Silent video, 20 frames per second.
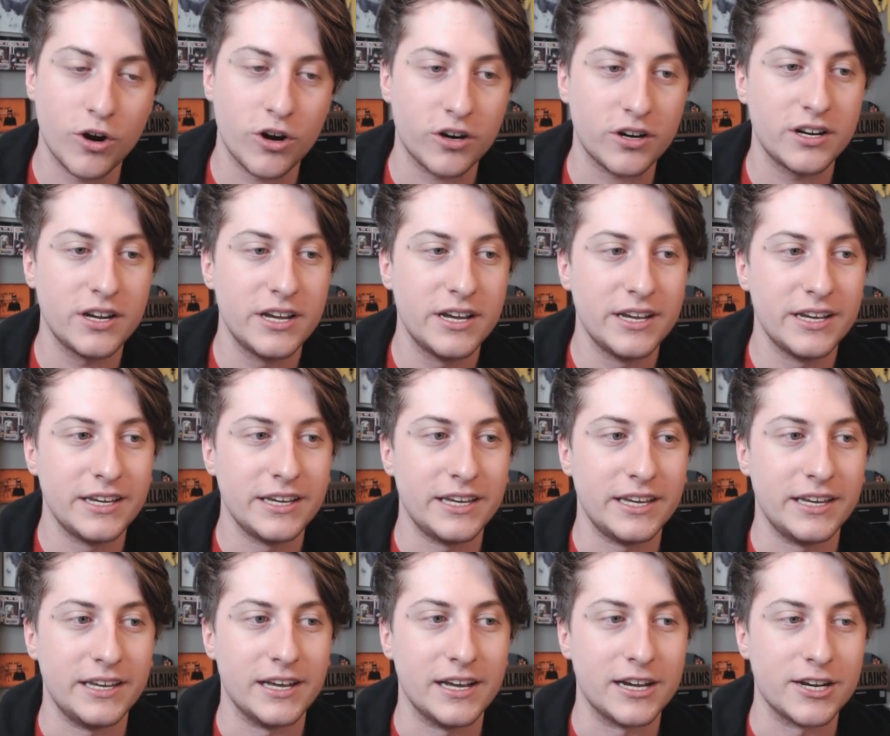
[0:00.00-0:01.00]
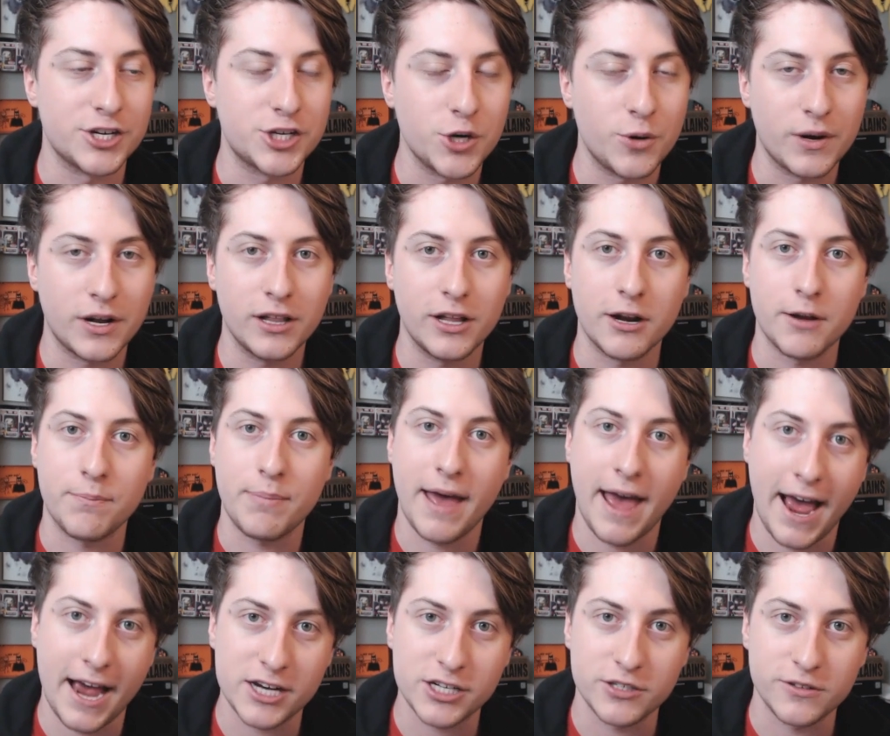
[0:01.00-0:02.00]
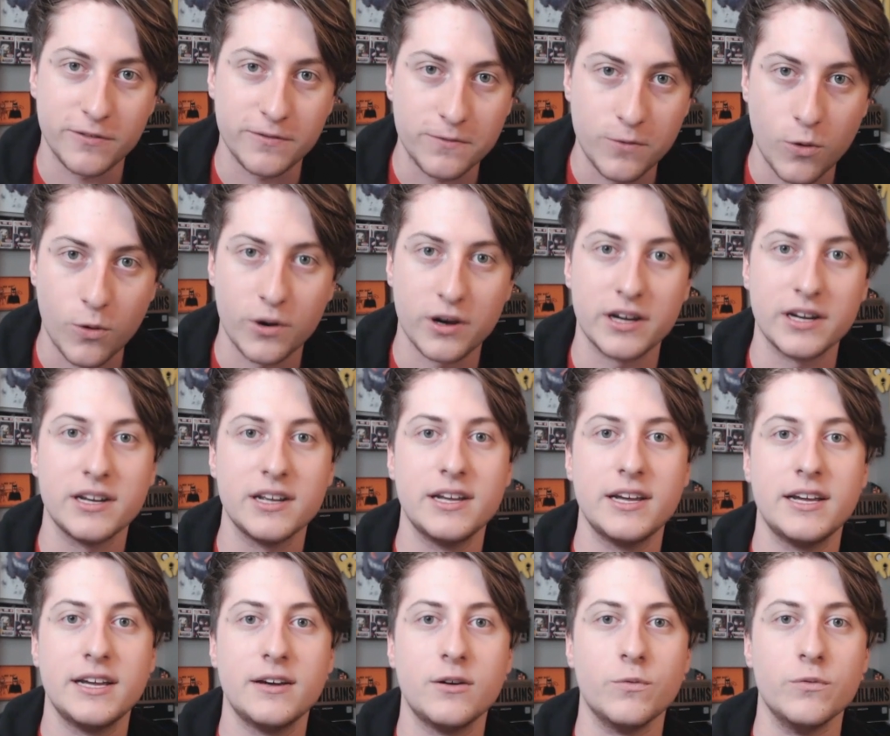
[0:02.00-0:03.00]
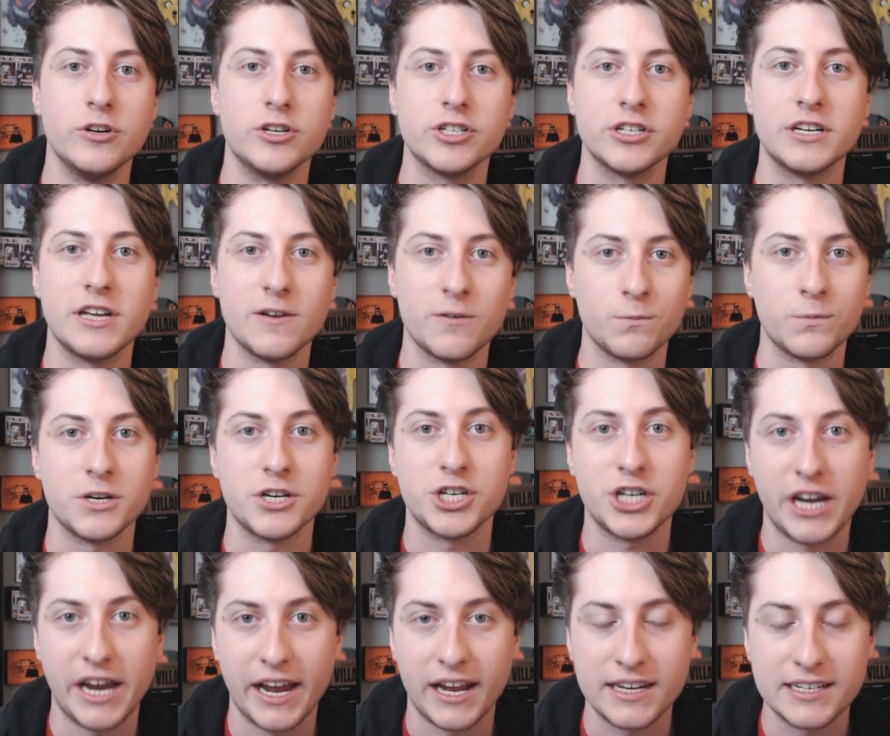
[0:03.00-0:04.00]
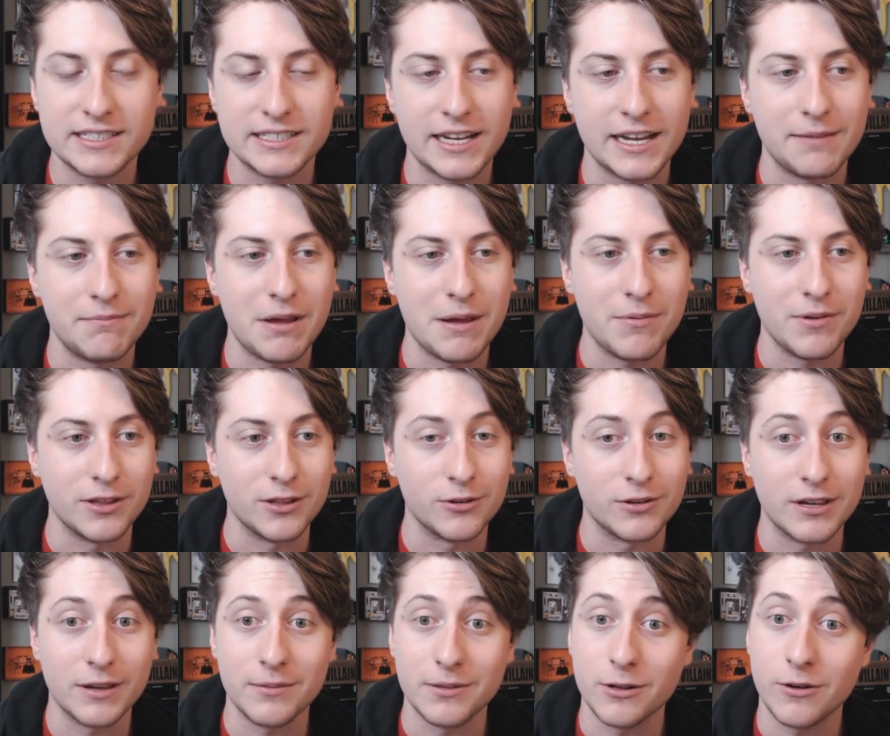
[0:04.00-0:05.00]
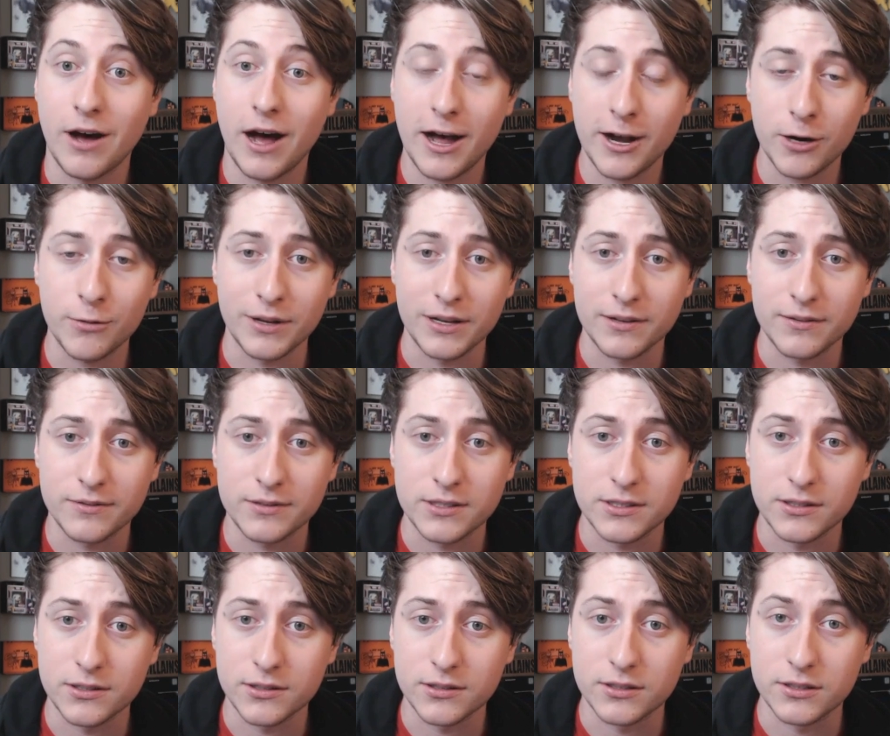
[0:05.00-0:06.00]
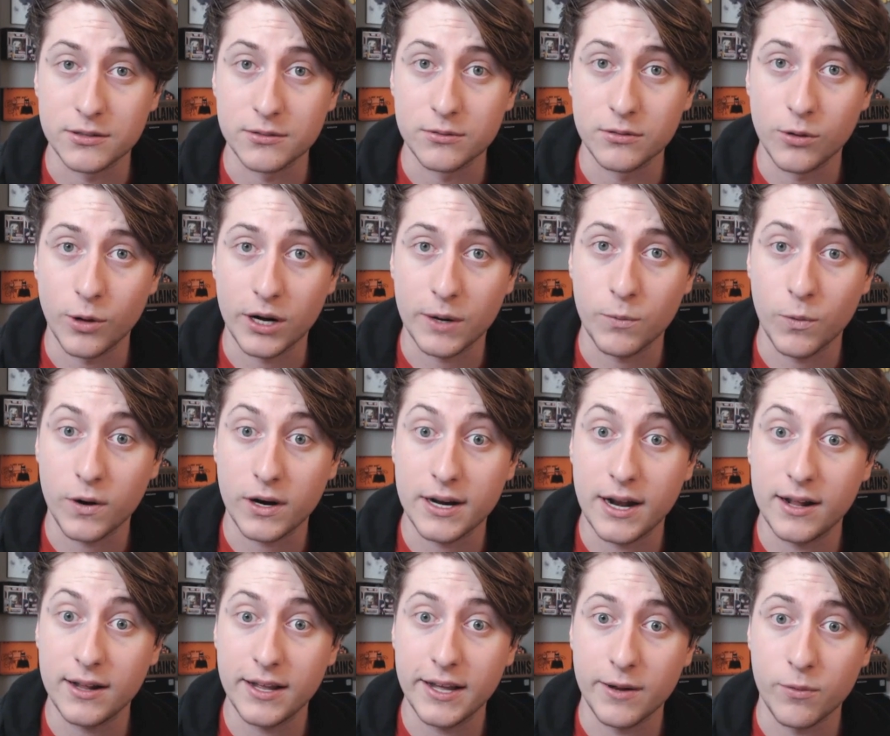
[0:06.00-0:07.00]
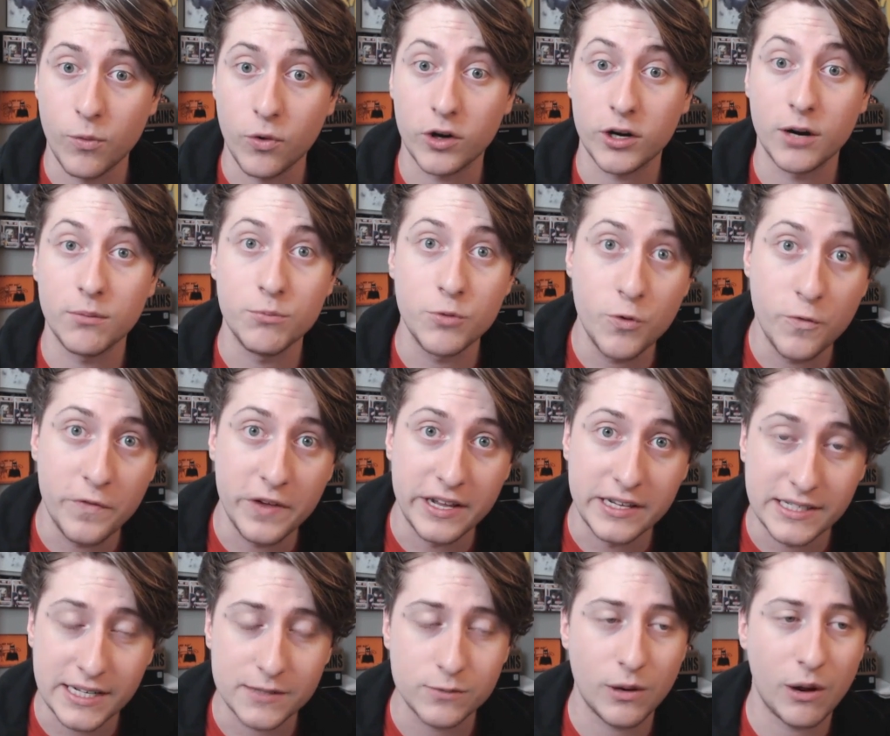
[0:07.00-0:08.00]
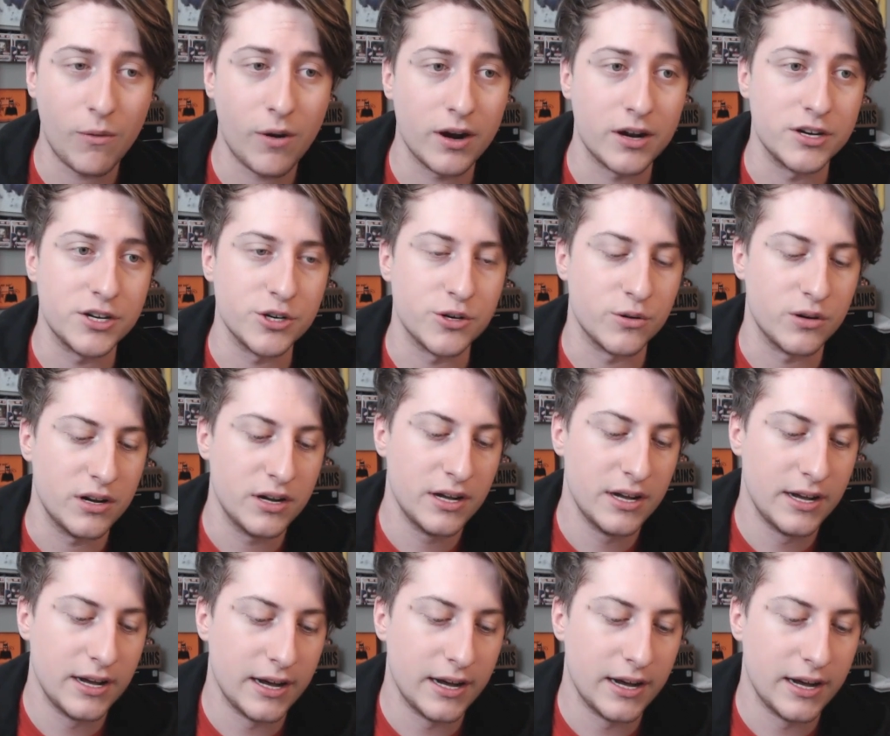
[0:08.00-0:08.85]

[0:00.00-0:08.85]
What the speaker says: work. He showing a lot of passion for it. We should give him a chance, and maybe they'll hire me to work in LA and work on movies. That's what I want to do.